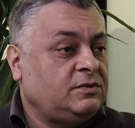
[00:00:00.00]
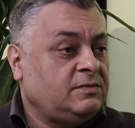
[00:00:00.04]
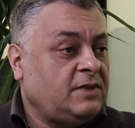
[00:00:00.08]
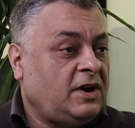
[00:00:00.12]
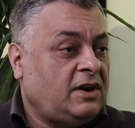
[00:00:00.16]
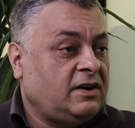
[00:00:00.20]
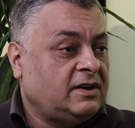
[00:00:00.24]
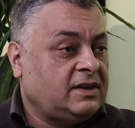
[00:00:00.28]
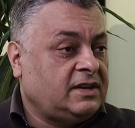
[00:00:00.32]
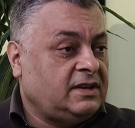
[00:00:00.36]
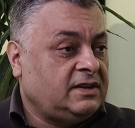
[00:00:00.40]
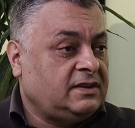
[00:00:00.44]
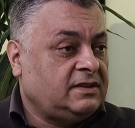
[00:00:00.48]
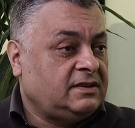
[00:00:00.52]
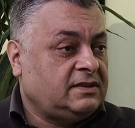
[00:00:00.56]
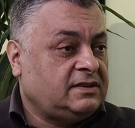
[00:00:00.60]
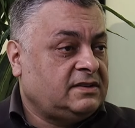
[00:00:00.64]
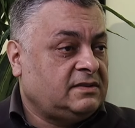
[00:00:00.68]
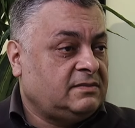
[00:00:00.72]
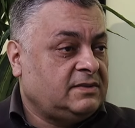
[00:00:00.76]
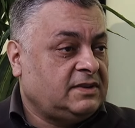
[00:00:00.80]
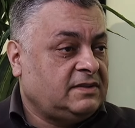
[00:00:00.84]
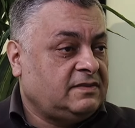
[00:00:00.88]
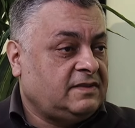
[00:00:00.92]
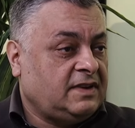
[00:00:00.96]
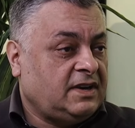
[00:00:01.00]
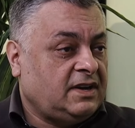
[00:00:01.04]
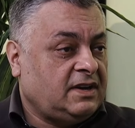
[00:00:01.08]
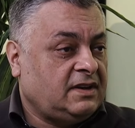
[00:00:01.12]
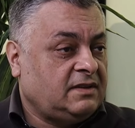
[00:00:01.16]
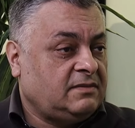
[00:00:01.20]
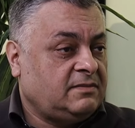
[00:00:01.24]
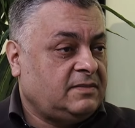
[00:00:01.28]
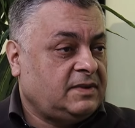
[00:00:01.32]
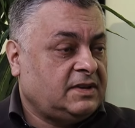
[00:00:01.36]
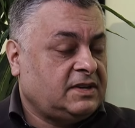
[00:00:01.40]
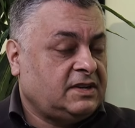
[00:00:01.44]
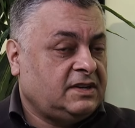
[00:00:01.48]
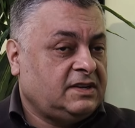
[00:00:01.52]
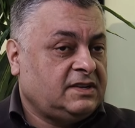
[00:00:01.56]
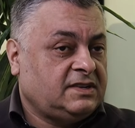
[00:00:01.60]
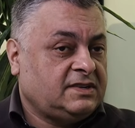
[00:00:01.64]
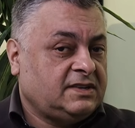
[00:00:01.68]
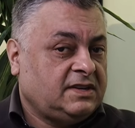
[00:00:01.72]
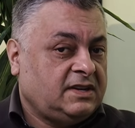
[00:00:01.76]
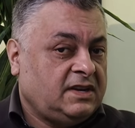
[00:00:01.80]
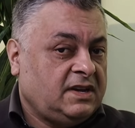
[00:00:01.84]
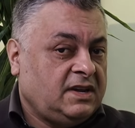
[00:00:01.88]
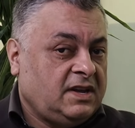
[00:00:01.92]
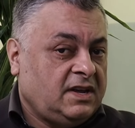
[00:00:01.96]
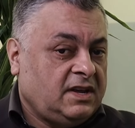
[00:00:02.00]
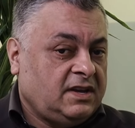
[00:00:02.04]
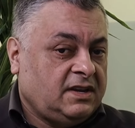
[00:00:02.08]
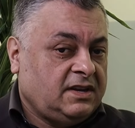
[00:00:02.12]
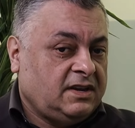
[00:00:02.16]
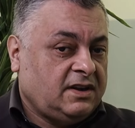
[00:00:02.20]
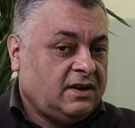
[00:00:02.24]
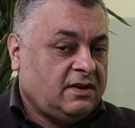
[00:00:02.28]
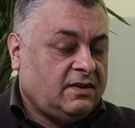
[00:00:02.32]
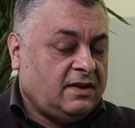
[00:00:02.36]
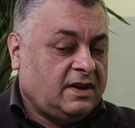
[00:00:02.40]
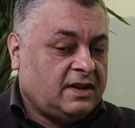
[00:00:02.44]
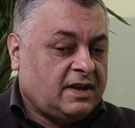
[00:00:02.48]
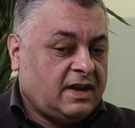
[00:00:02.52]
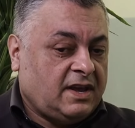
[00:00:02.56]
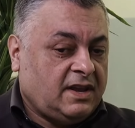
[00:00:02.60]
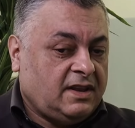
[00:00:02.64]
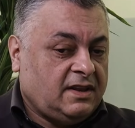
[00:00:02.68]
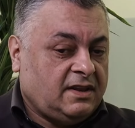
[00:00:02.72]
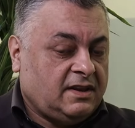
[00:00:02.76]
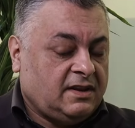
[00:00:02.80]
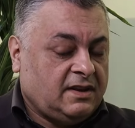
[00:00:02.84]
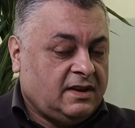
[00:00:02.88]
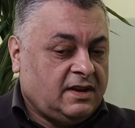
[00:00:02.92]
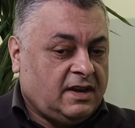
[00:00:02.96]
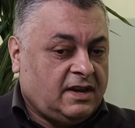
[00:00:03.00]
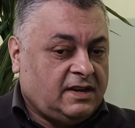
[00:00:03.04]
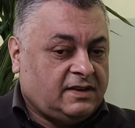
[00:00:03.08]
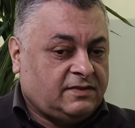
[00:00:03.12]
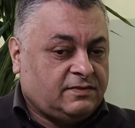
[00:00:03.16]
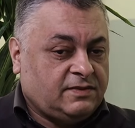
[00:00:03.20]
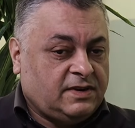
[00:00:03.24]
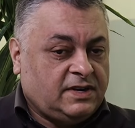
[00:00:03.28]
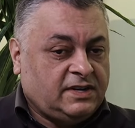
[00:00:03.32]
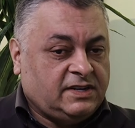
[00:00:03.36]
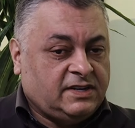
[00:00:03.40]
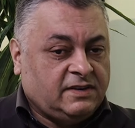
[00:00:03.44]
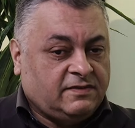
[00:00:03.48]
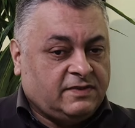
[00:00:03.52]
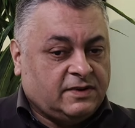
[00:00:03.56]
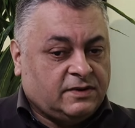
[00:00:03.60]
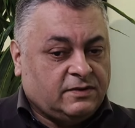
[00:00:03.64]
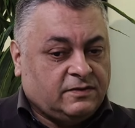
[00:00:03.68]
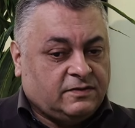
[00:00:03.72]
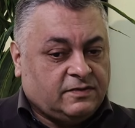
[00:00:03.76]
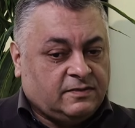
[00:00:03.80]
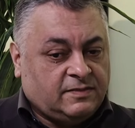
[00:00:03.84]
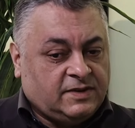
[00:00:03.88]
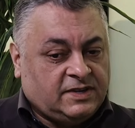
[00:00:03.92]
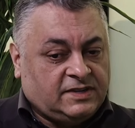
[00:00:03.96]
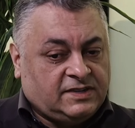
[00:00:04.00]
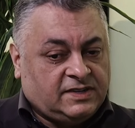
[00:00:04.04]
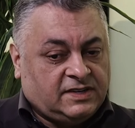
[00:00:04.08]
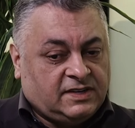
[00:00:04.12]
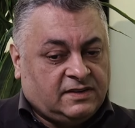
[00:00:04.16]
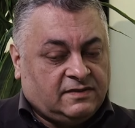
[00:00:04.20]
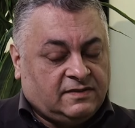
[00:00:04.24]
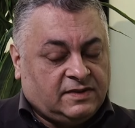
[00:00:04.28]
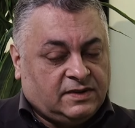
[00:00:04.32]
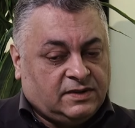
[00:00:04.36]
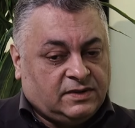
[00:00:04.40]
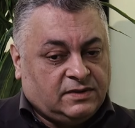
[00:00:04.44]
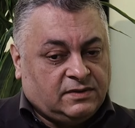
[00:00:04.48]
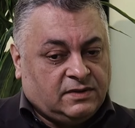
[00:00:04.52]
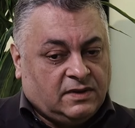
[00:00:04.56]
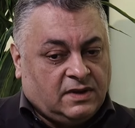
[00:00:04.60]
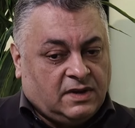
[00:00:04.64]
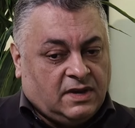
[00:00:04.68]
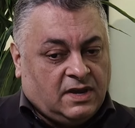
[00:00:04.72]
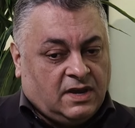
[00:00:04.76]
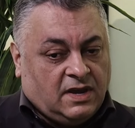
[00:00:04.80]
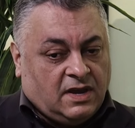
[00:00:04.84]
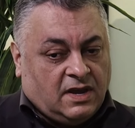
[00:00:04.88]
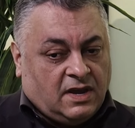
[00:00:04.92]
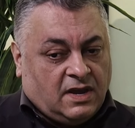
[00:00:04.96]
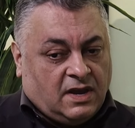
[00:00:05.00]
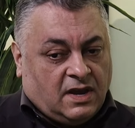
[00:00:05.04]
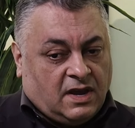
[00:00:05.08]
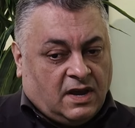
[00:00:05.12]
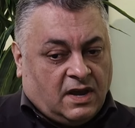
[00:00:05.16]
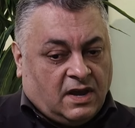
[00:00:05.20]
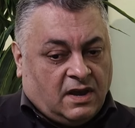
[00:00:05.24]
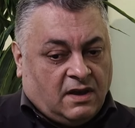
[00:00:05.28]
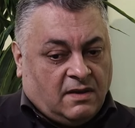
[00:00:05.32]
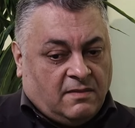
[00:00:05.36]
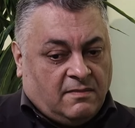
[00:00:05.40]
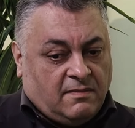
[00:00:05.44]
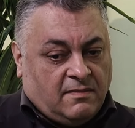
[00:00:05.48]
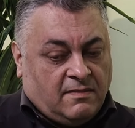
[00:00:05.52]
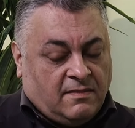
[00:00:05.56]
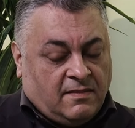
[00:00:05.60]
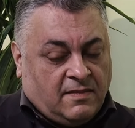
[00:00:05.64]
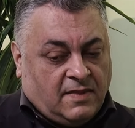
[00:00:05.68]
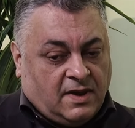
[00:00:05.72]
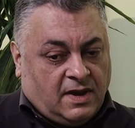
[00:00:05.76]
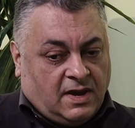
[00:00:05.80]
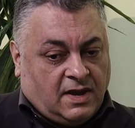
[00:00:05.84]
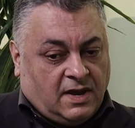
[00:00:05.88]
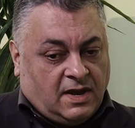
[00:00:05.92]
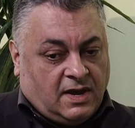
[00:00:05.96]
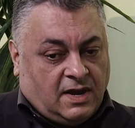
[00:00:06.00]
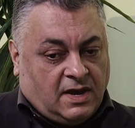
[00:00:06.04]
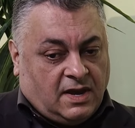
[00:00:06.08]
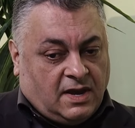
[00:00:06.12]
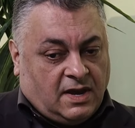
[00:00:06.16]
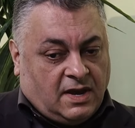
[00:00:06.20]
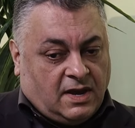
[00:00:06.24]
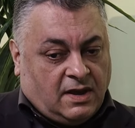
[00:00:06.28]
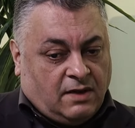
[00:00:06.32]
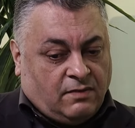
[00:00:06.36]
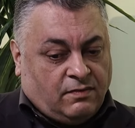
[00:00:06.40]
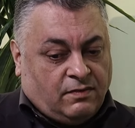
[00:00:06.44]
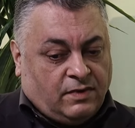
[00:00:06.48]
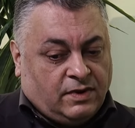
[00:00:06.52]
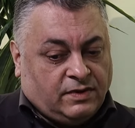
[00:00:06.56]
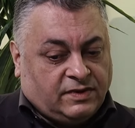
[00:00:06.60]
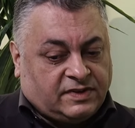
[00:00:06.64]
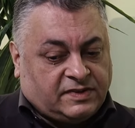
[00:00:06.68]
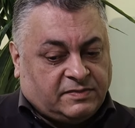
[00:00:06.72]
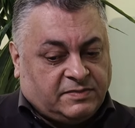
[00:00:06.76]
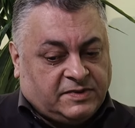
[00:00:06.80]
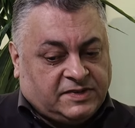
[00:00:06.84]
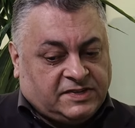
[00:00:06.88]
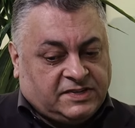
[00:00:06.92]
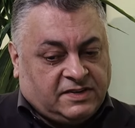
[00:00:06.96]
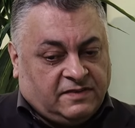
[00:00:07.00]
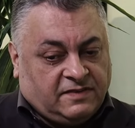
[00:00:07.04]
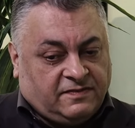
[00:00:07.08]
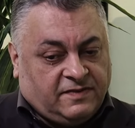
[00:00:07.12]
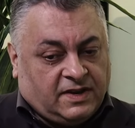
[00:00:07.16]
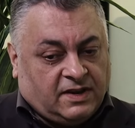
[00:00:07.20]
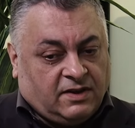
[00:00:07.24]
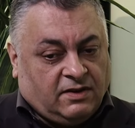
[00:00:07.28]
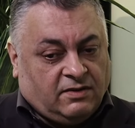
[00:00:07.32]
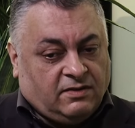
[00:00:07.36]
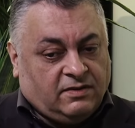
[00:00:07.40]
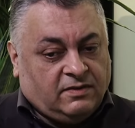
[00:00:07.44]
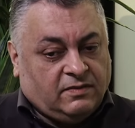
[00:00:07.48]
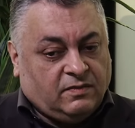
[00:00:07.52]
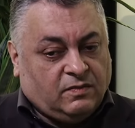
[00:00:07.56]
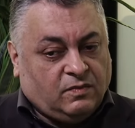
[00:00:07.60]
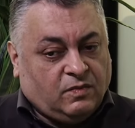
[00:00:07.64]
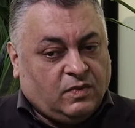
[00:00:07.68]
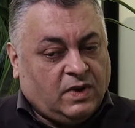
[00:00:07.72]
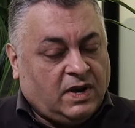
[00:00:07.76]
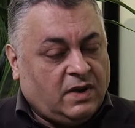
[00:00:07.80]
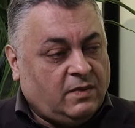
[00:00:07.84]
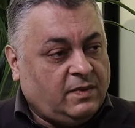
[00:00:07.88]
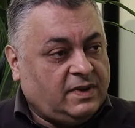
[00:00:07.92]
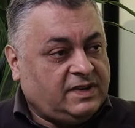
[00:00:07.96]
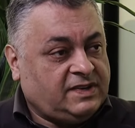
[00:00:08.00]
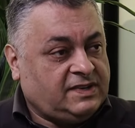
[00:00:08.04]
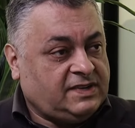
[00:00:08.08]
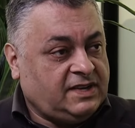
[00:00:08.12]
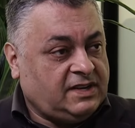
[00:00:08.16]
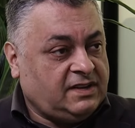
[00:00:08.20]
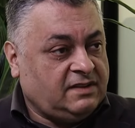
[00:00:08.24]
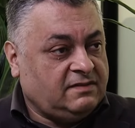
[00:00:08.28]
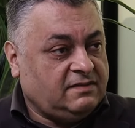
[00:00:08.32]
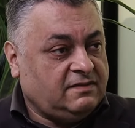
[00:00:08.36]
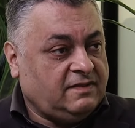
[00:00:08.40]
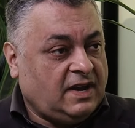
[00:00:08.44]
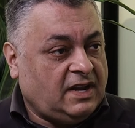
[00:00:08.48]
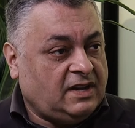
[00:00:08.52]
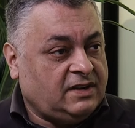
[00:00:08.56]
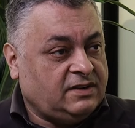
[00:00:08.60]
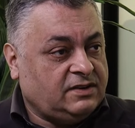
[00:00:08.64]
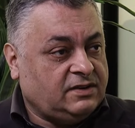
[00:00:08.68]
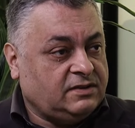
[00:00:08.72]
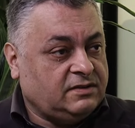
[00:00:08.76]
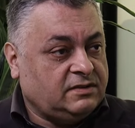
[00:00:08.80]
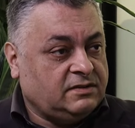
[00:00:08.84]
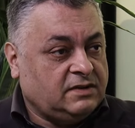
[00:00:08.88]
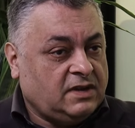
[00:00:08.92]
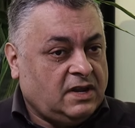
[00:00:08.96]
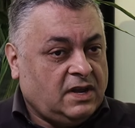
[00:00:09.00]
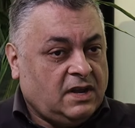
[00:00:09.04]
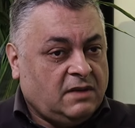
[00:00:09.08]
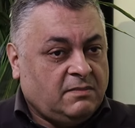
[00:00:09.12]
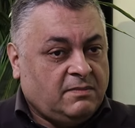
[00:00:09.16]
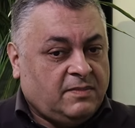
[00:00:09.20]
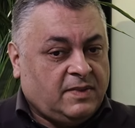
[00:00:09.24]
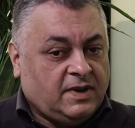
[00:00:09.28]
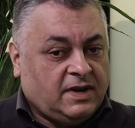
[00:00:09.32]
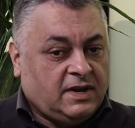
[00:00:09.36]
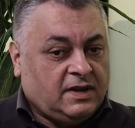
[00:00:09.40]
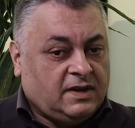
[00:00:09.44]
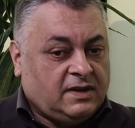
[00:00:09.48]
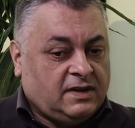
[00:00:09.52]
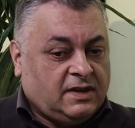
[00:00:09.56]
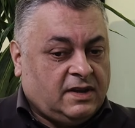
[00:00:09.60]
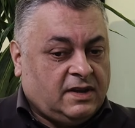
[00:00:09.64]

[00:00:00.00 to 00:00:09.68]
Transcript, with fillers: market, to be fair, because, you know, again, it's really difficult for me to give you um, a real specific on where we see the value, but